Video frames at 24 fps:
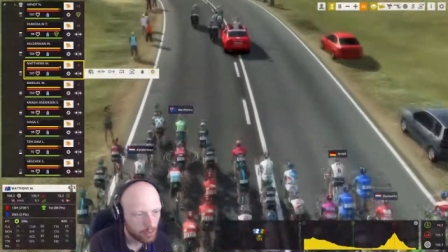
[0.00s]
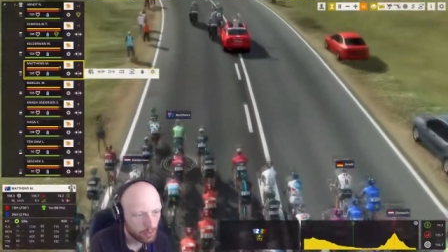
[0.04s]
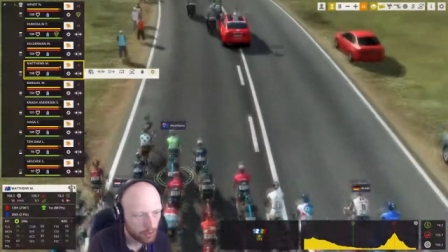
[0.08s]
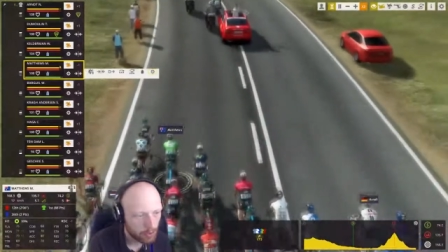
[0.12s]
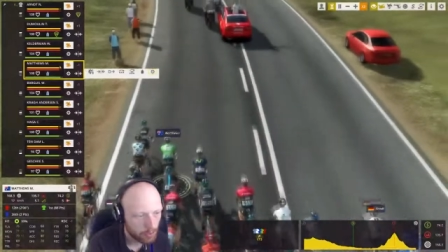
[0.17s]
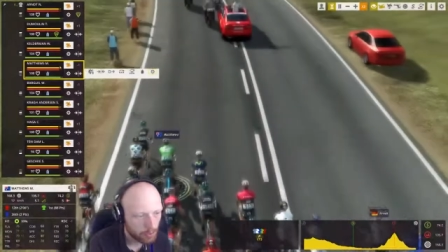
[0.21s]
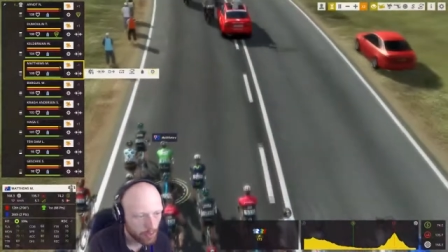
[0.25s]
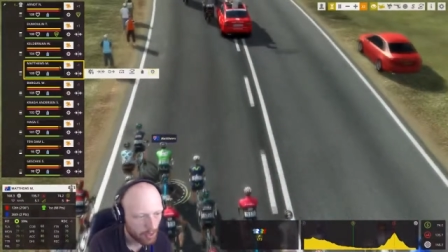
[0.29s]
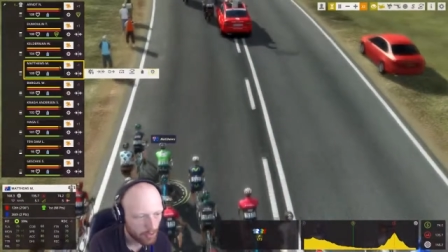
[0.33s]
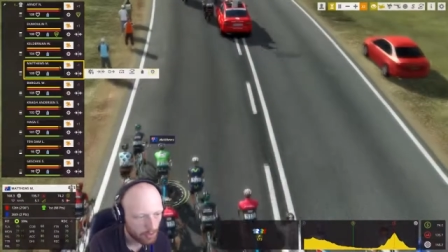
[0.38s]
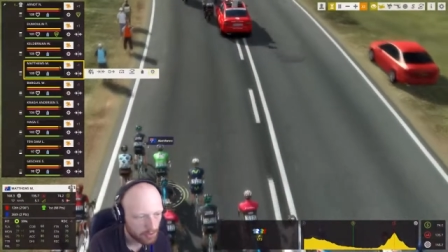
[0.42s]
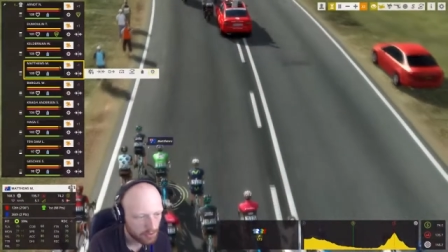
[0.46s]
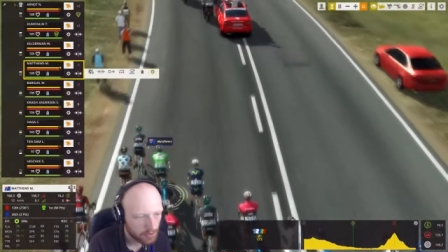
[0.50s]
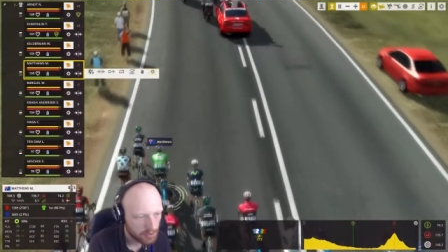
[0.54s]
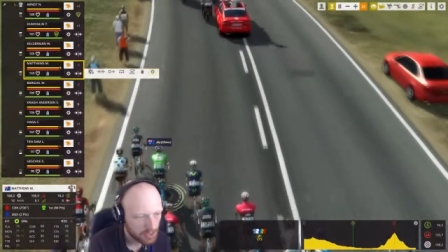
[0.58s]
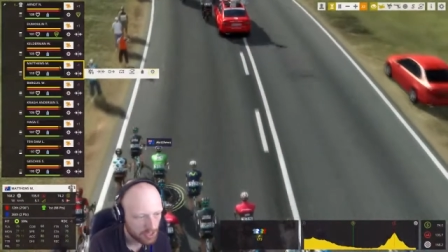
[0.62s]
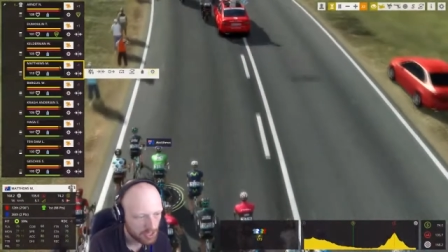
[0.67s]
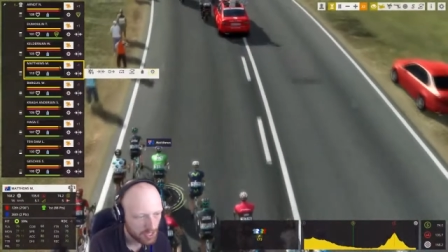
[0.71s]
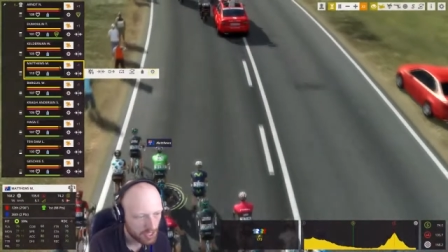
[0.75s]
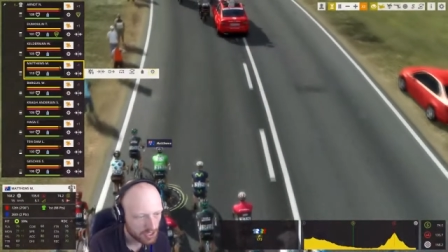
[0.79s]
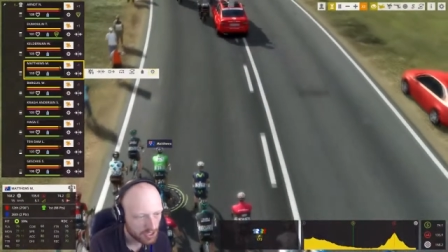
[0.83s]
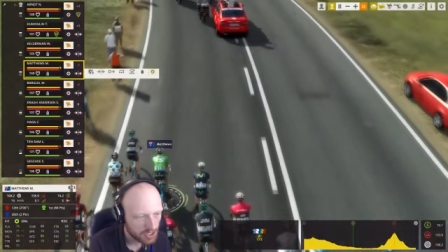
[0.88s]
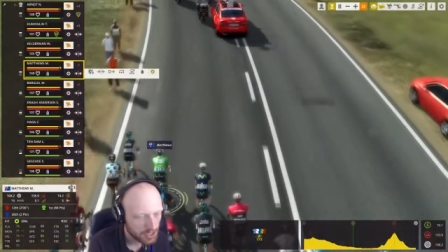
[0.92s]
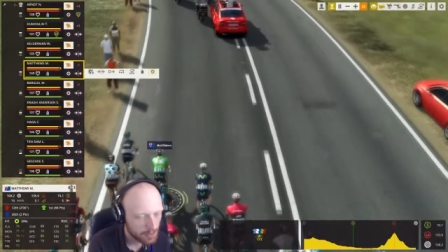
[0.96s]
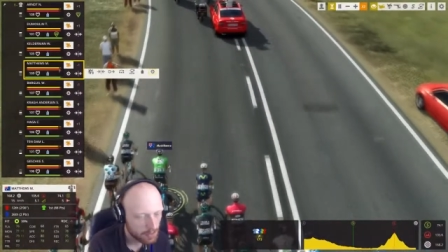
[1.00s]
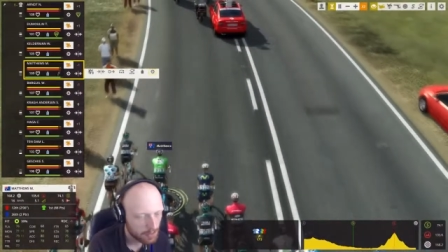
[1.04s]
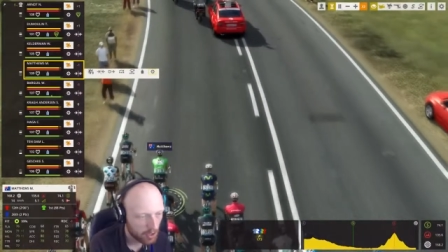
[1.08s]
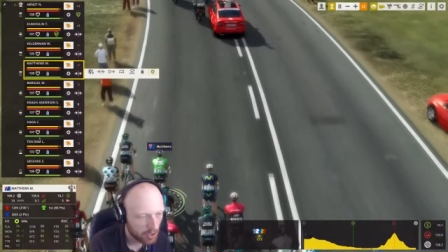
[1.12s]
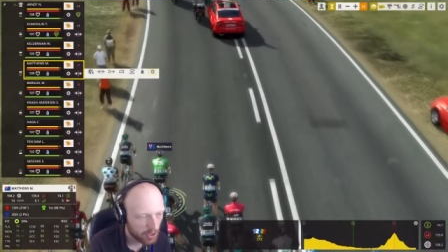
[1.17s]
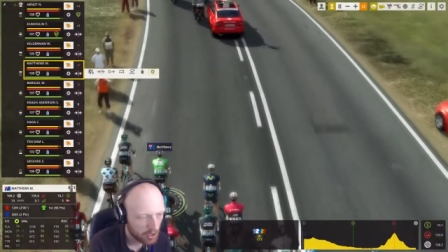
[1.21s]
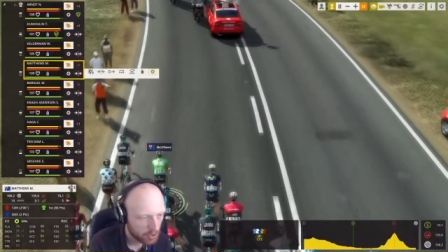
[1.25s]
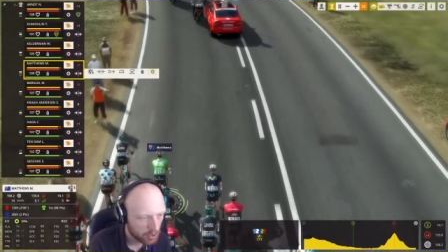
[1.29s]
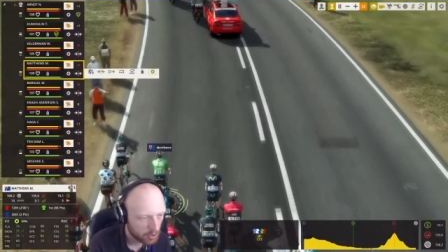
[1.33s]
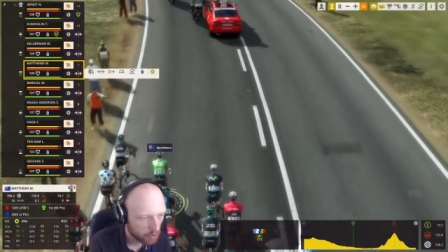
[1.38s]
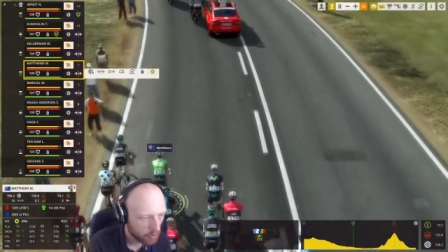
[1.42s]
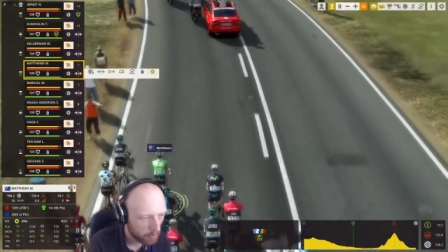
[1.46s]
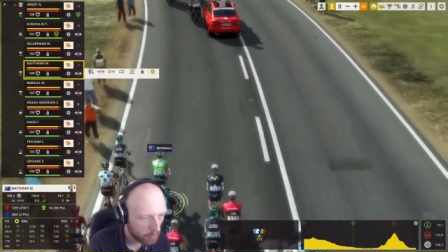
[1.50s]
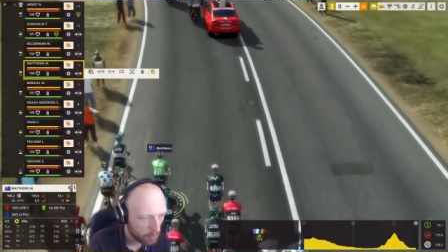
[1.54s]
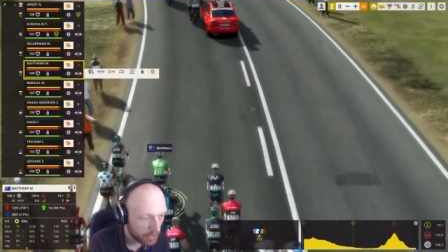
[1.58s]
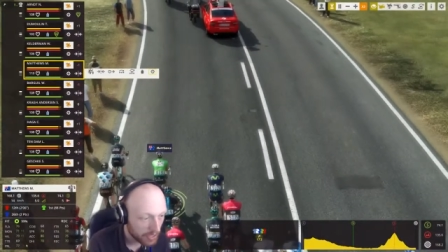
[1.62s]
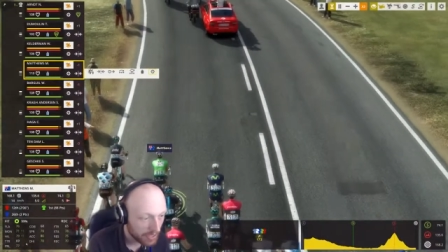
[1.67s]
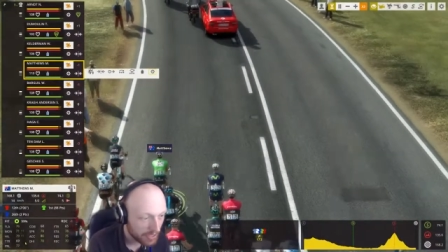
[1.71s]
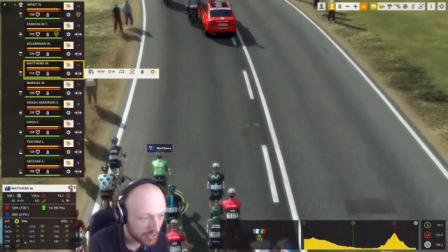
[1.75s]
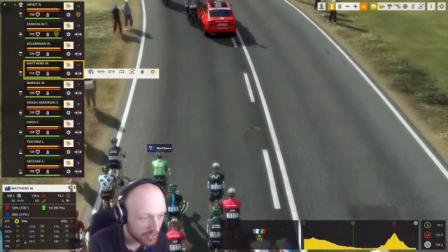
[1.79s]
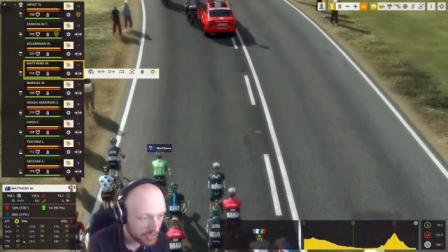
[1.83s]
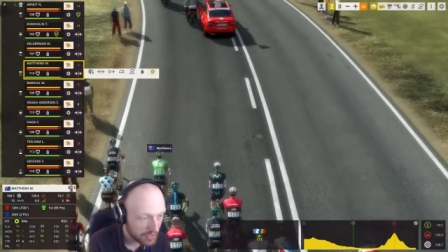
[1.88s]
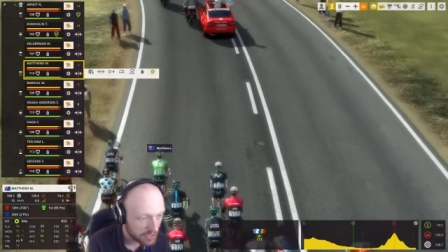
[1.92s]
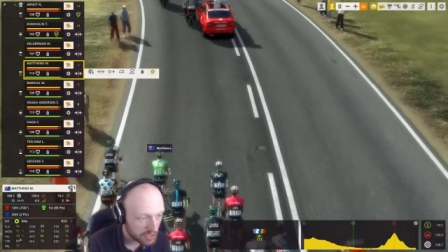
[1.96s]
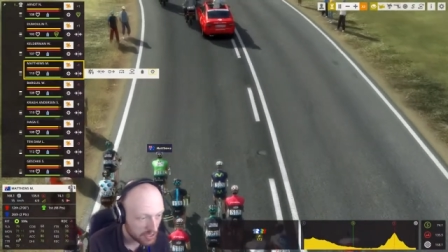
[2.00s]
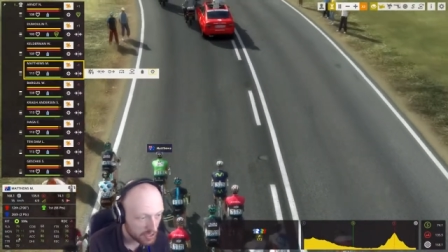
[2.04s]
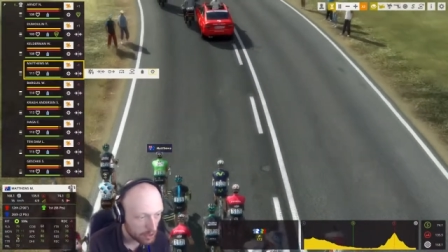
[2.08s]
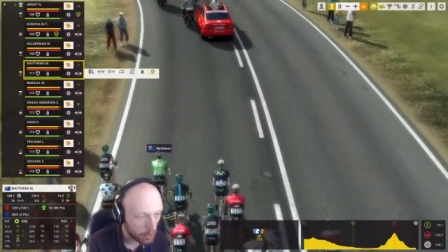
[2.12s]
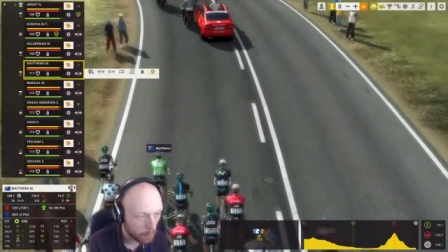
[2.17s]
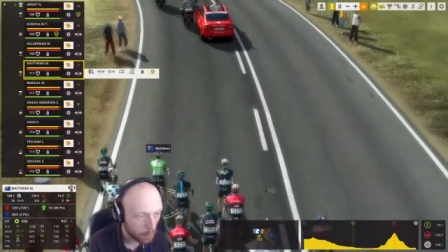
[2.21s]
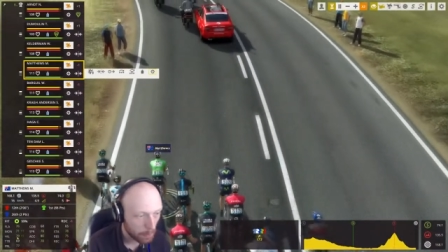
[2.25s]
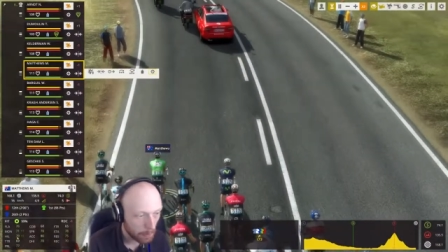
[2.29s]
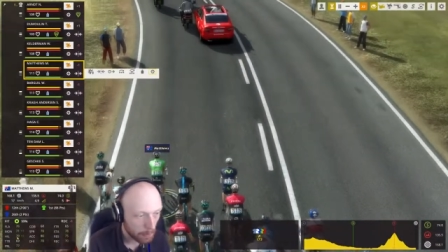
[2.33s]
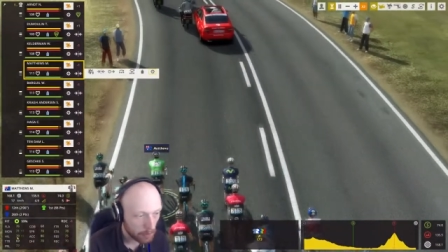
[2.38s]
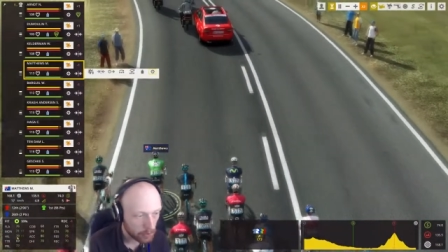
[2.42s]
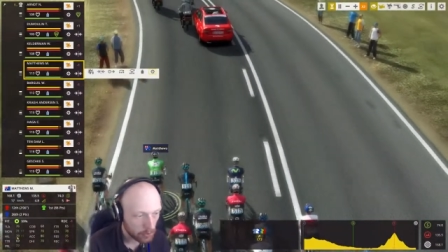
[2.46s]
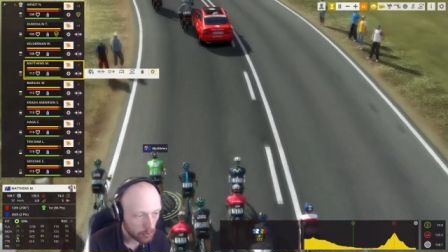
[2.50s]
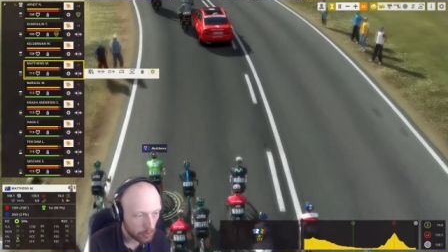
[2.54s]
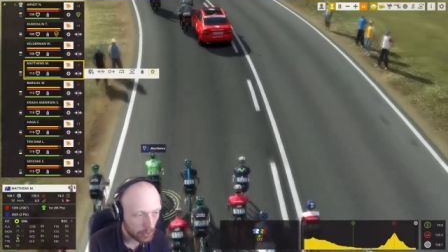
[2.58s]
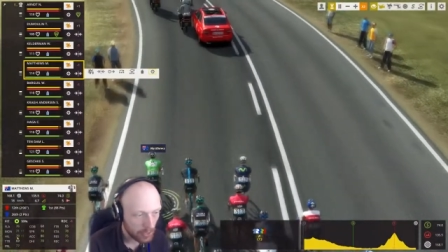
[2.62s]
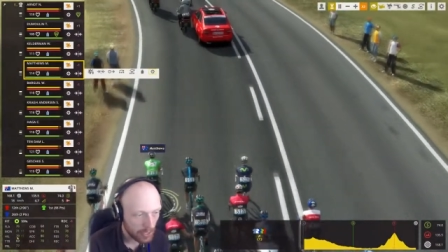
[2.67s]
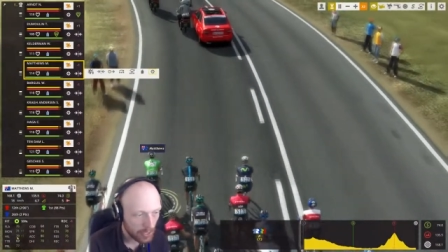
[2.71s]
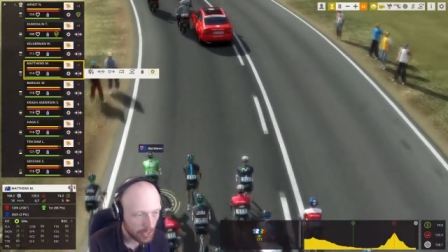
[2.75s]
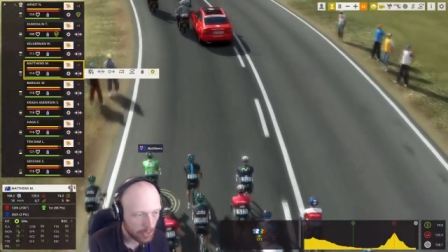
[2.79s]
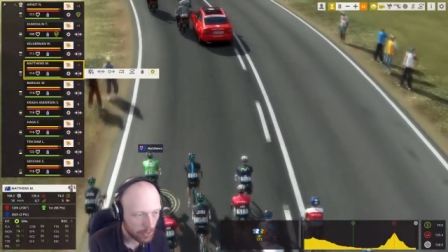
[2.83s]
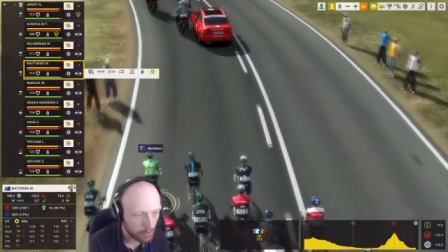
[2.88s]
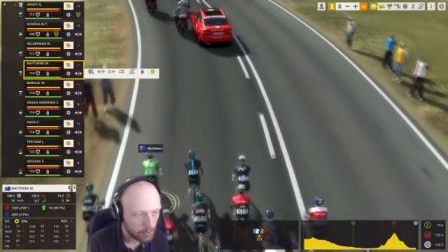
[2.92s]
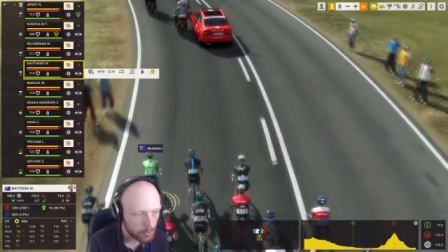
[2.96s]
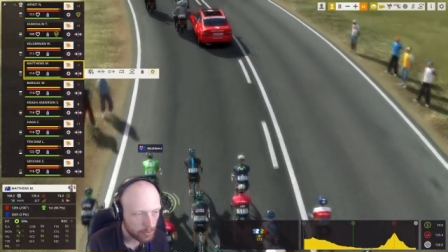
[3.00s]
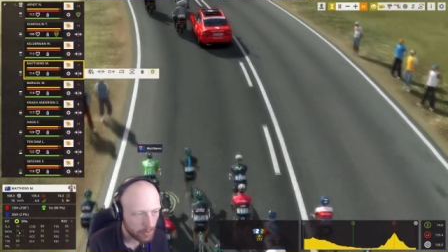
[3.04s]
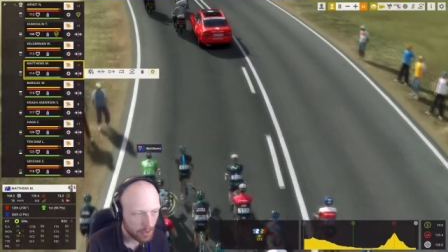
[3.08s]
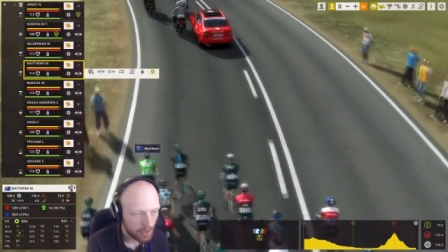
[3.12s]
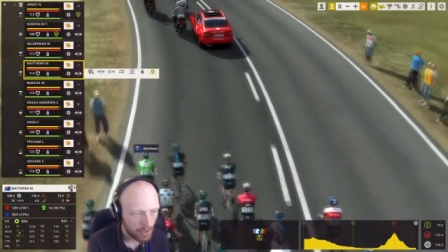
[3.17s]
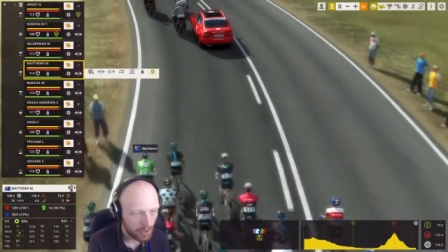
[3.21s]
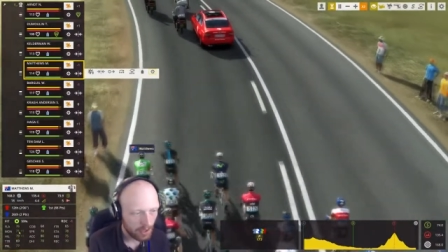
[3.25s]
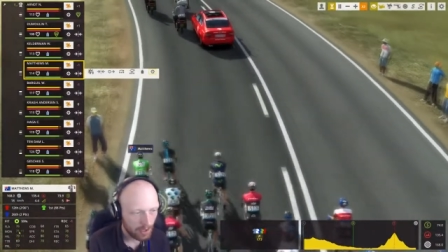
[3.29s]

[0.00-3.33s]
Michael Matthews is actually minus one, but he has actually got plus one hill